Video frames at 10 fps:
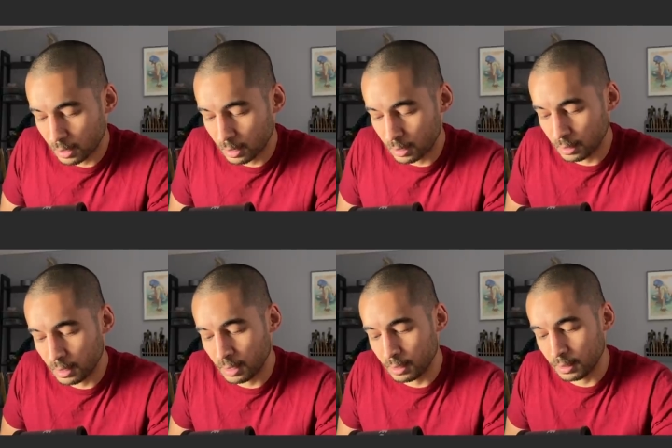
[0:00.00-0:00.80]
And
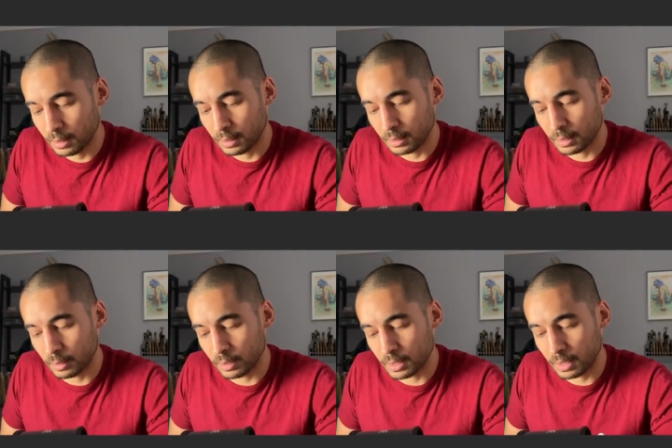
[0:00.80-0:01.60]
then
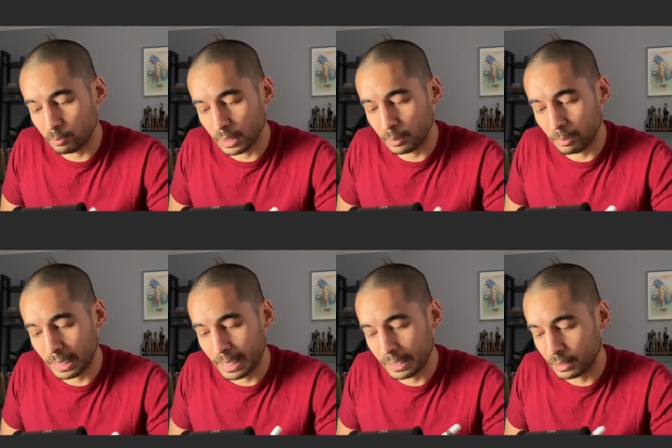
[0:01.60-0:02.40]
there is a big
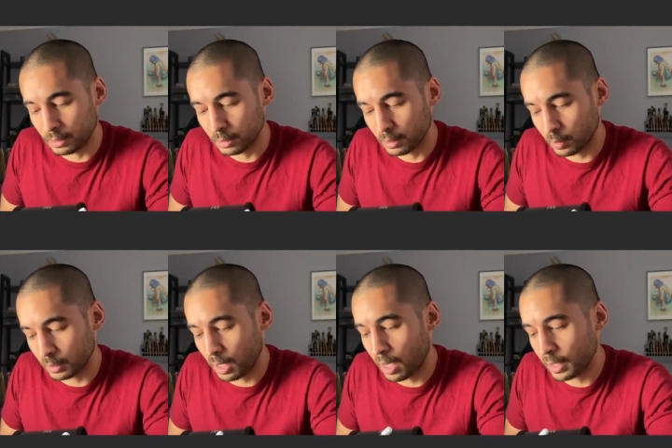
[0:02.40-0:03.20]
plane
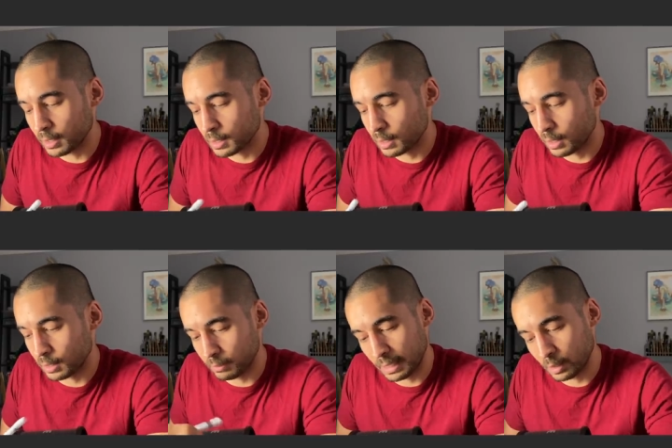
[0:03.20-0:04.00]
on either
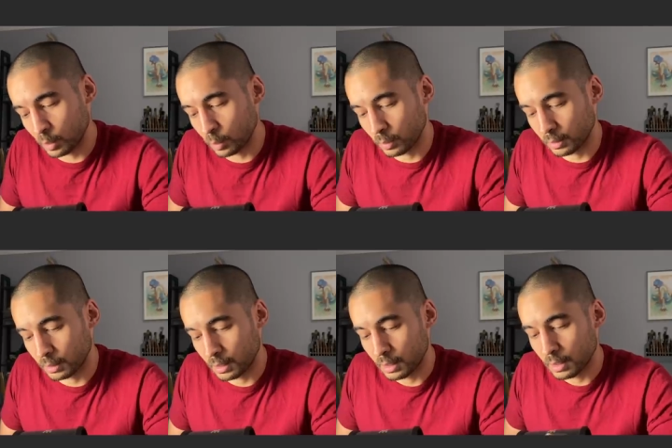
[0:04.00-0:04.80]
side of that corner.
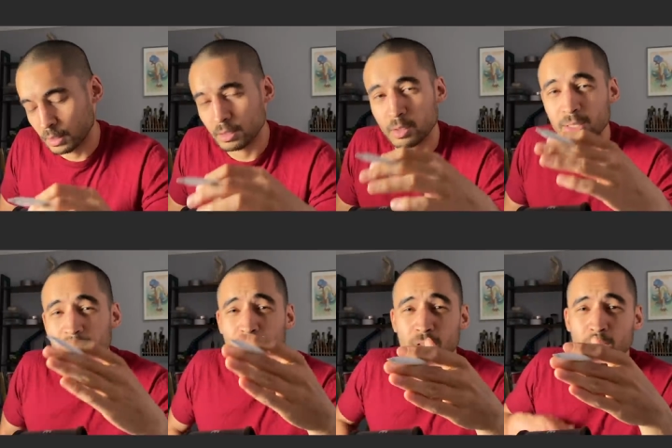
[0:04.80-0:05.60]
So
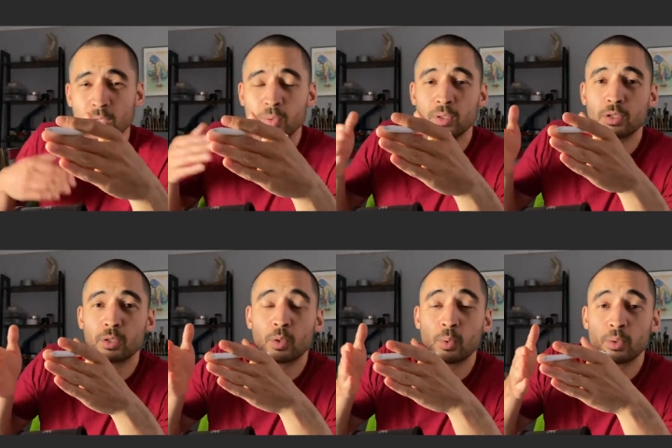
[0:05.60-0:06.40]
even though the
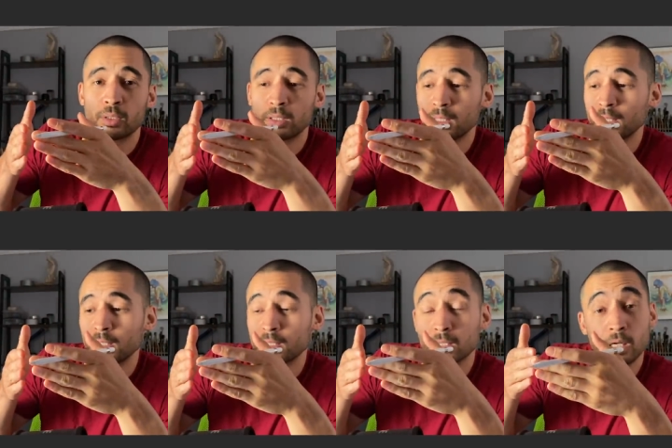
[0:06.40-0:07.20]
corner
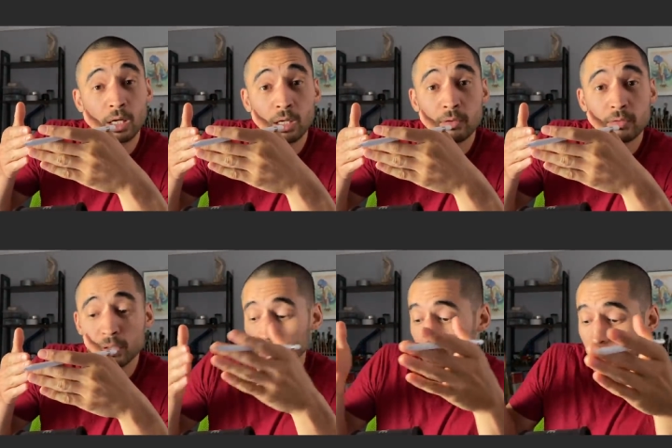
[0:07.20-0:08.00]
is
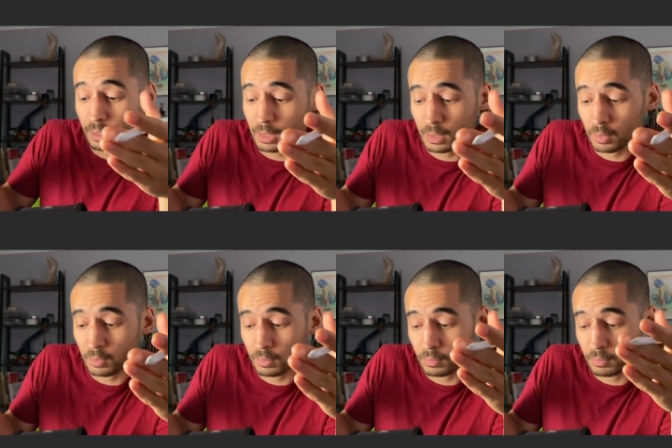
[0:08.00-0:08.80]
curved, you can
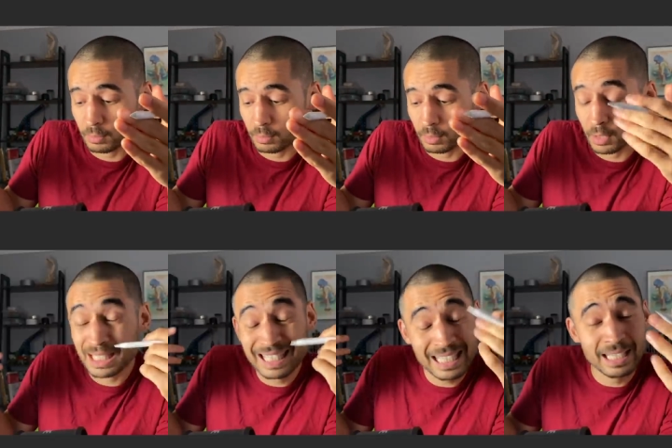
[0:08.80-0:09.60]
still
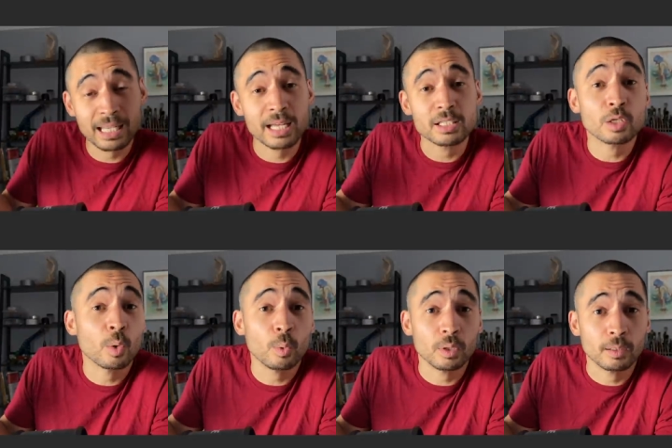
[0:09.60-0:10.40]
see it as a
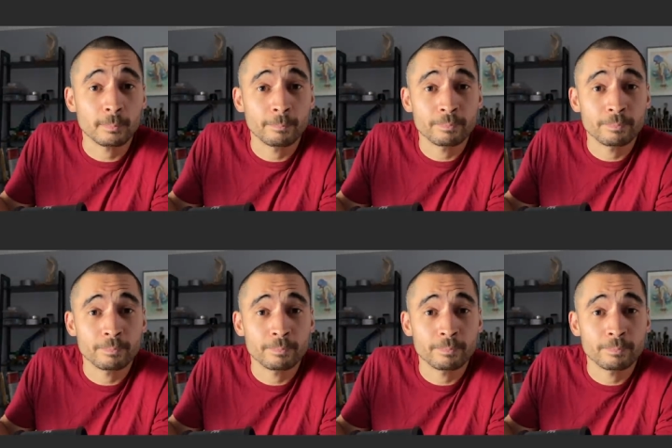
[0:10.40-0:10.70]
corner.